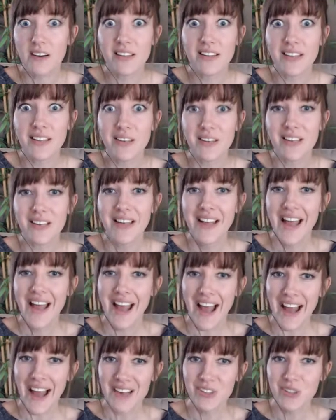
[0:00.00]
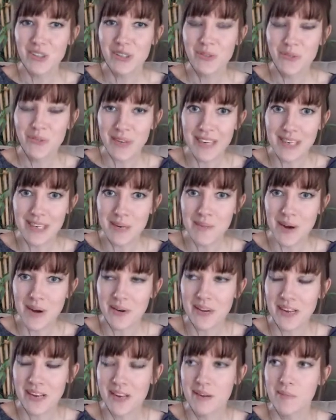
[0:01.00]
little actually written about
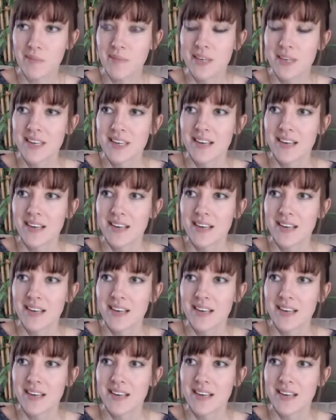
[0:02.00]
him